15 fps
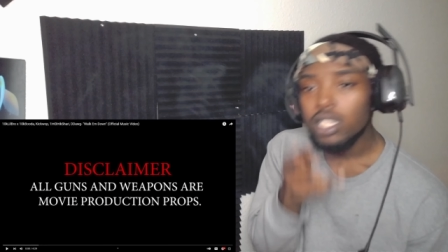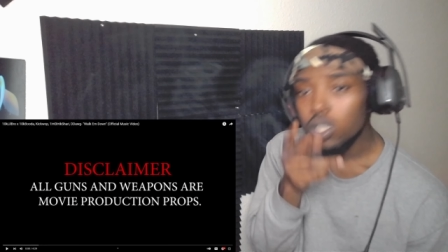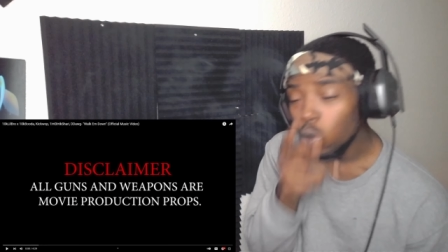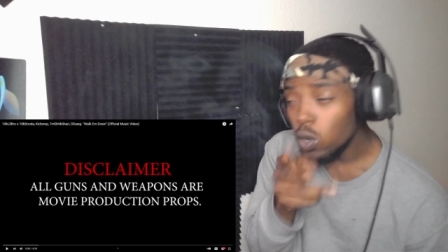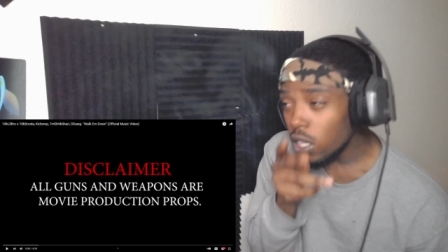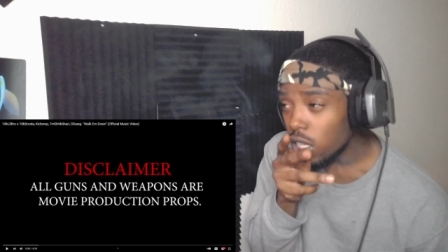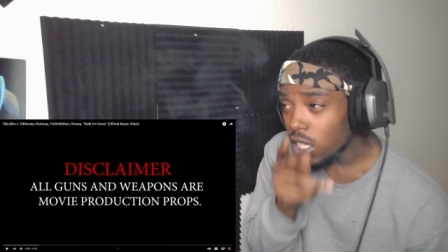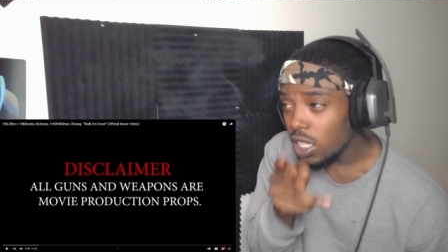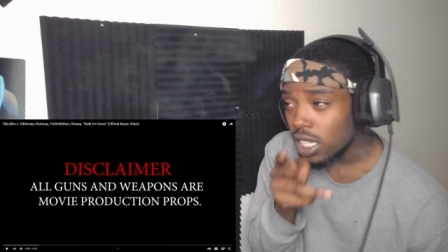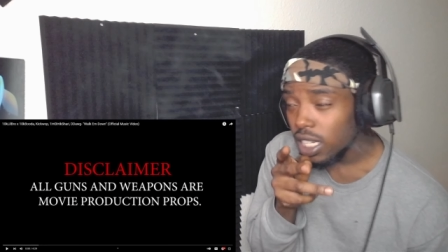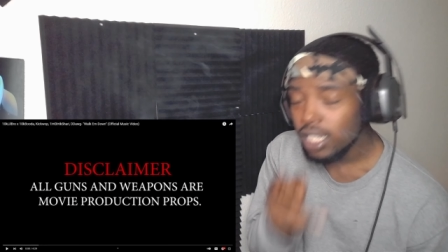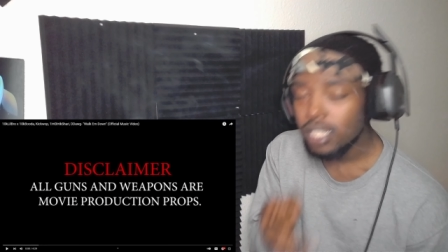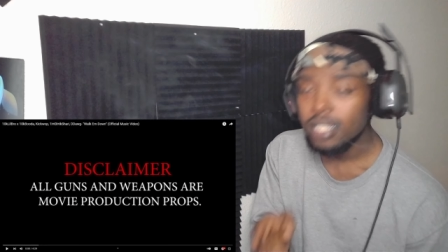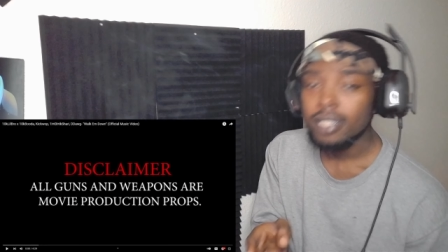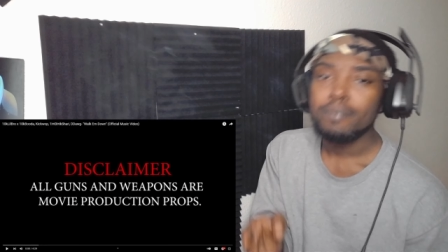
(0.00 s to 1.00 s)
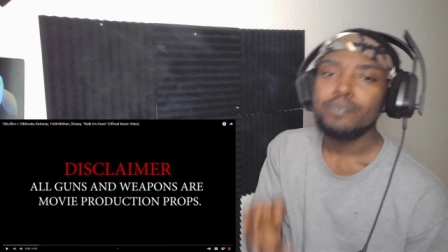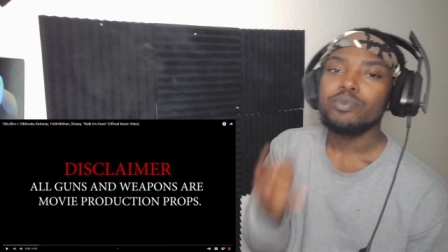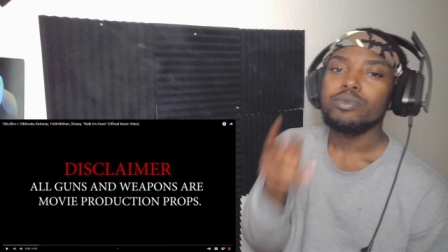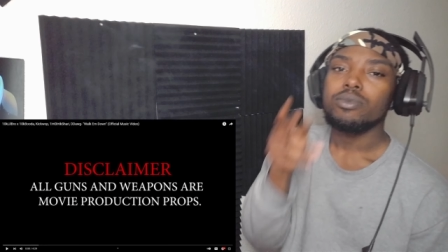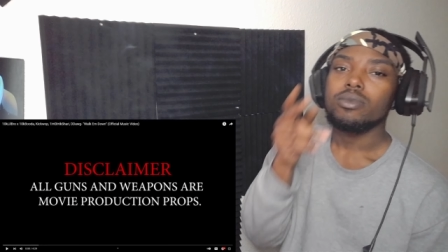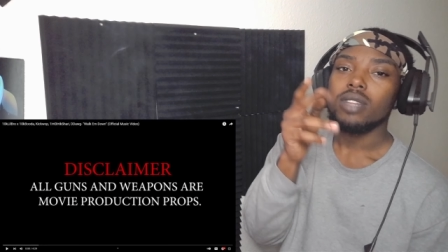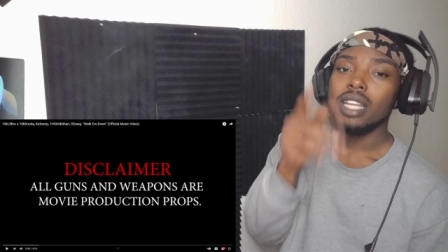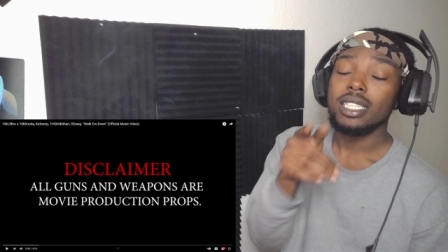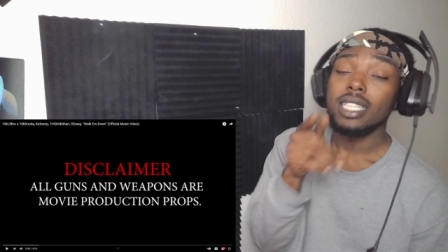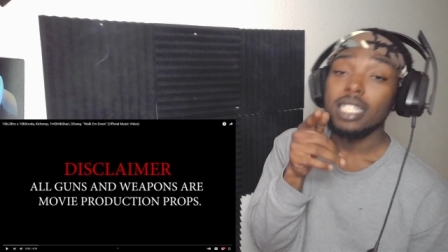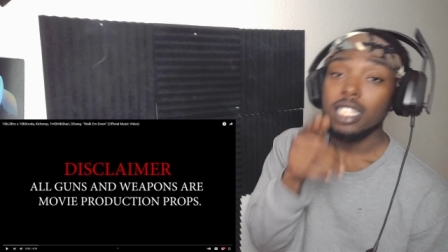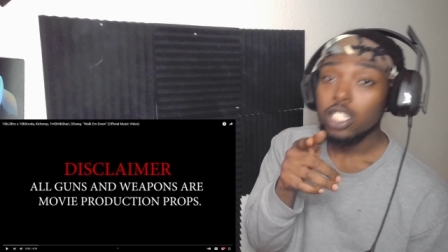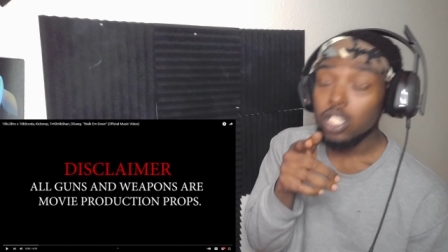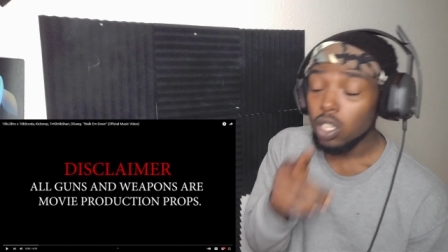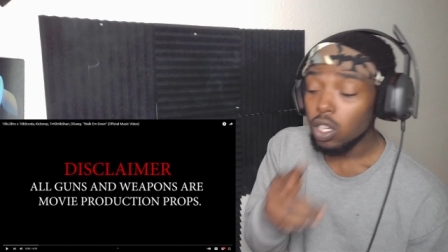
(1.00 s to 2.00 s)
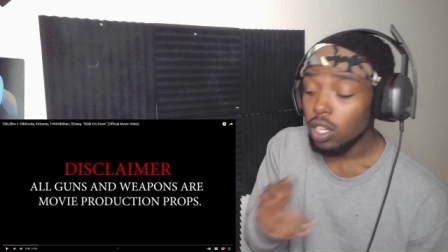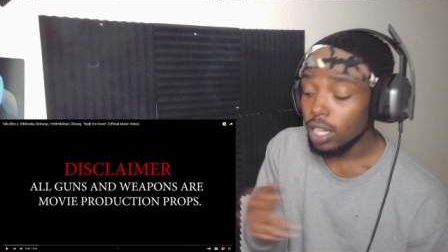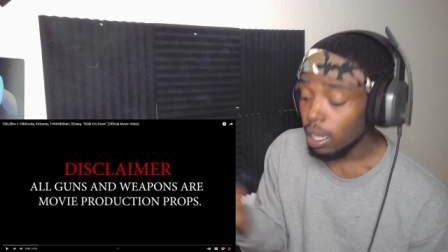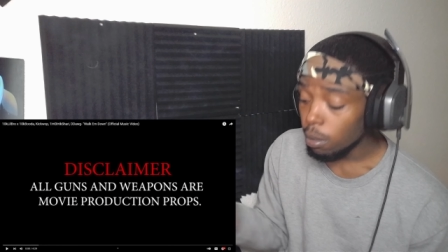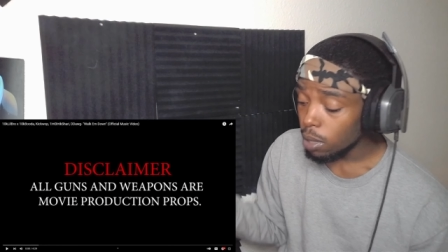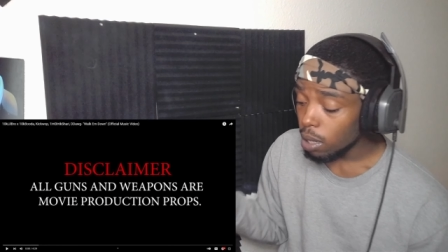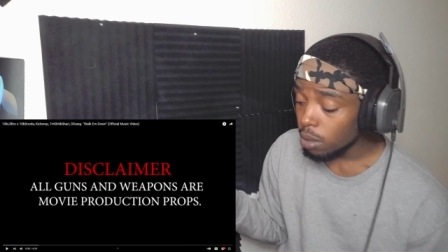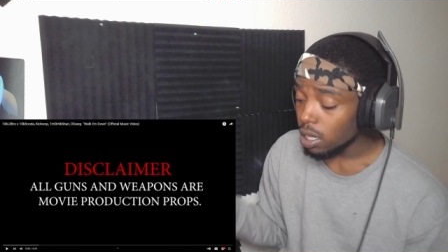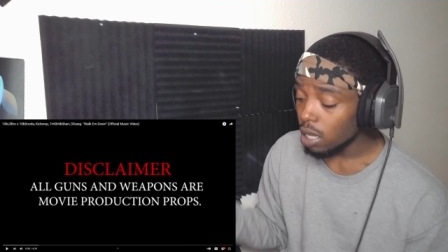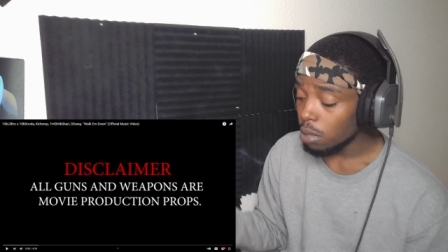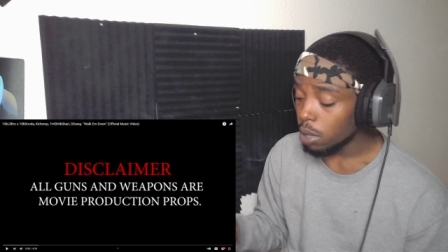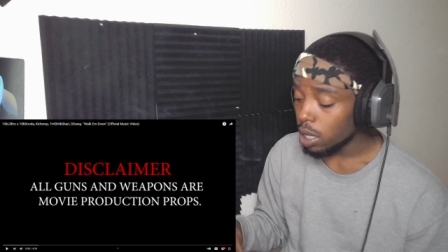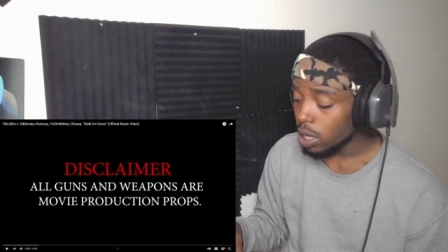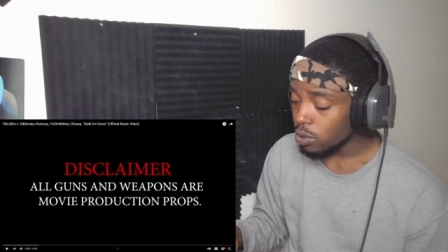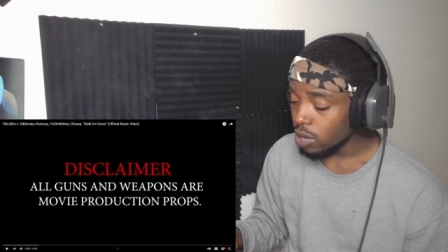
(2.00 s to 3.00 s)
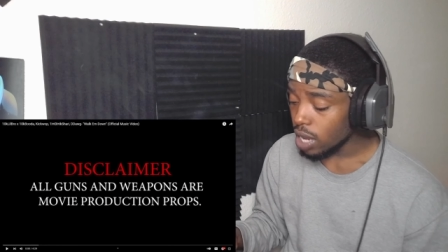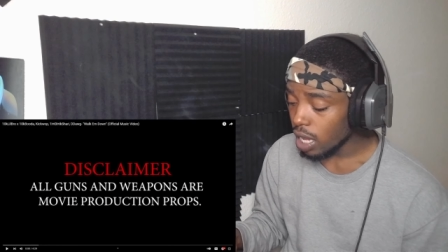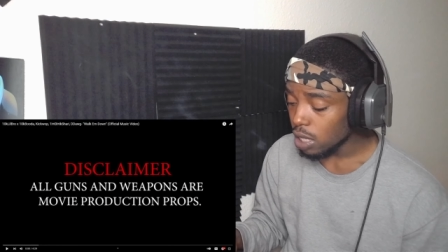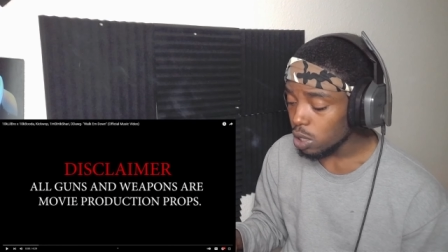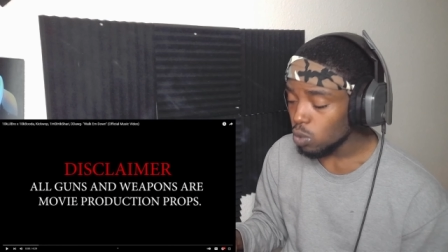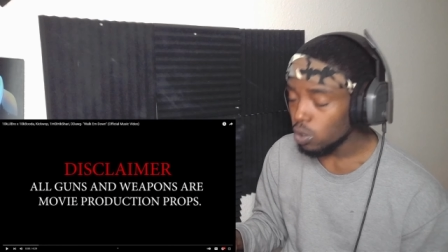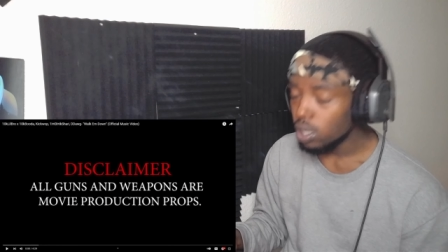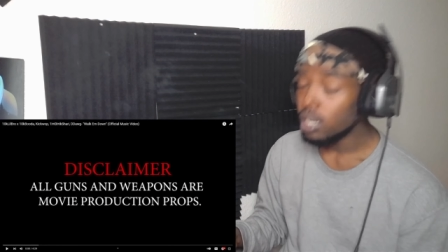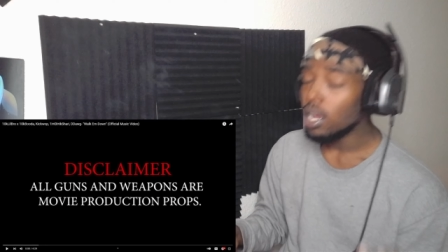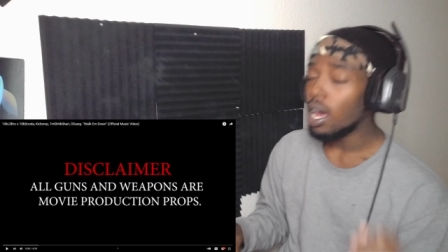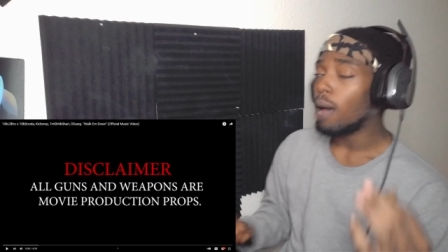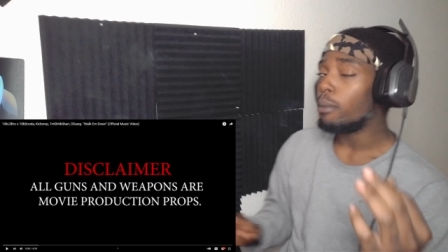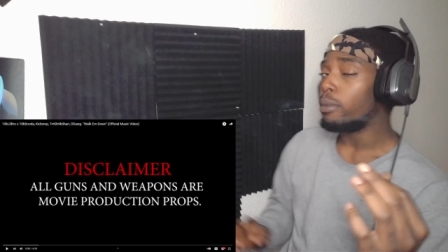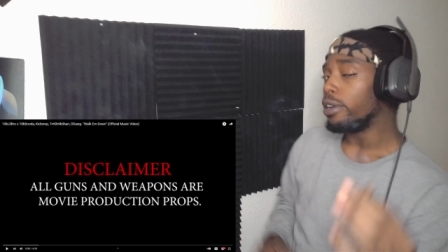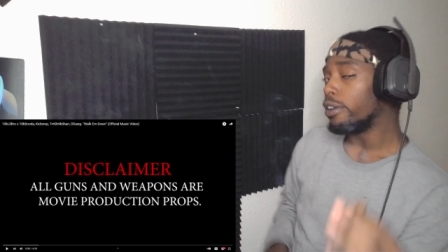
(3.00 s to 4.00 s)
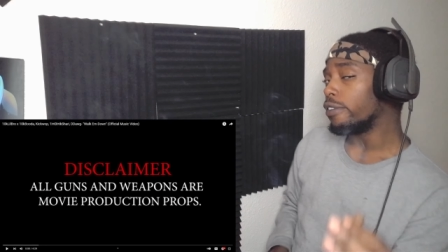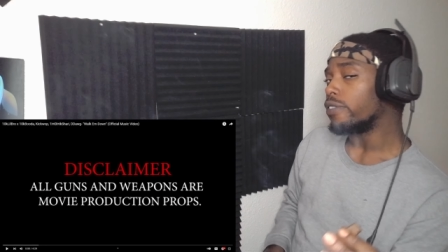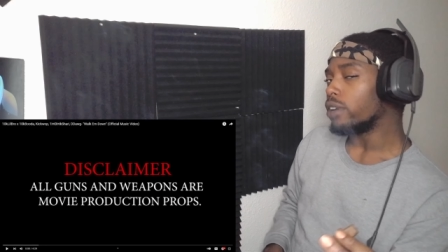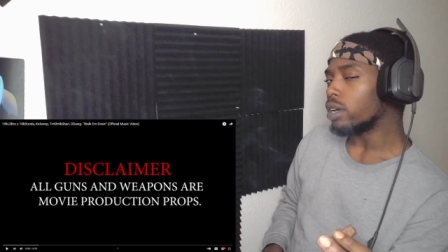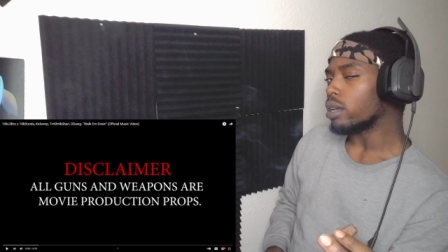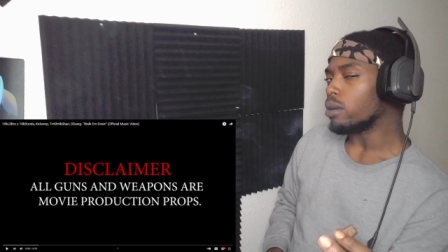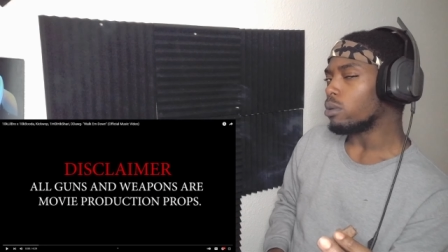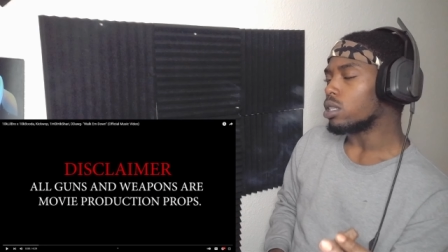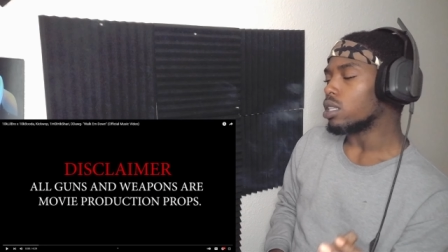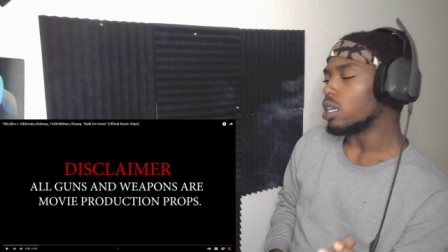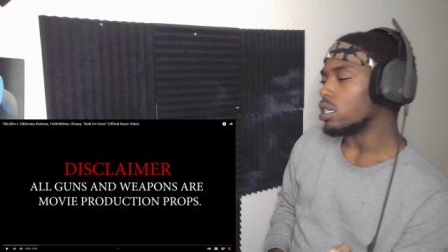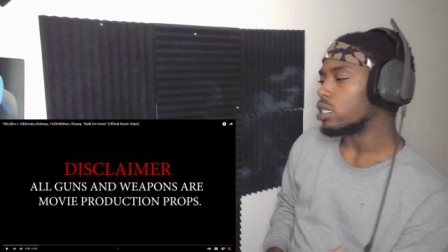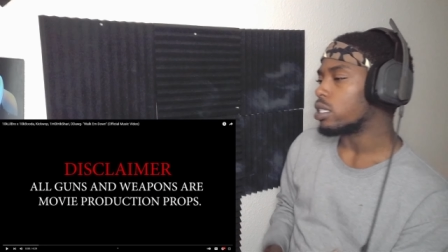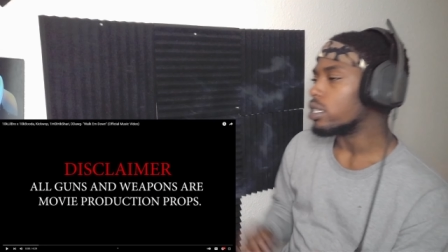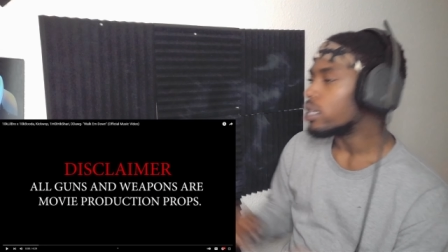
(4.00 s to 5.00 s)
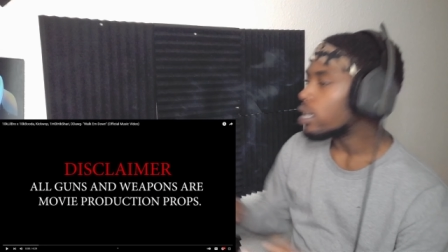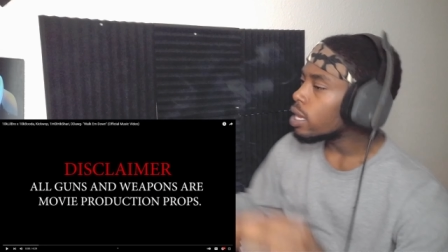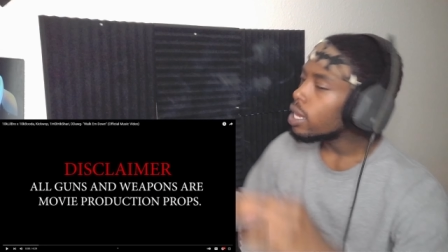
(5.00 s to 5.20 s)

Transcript: two of these niggas that's in the song hit me up telling me to react to it. I've been fucking with that shit.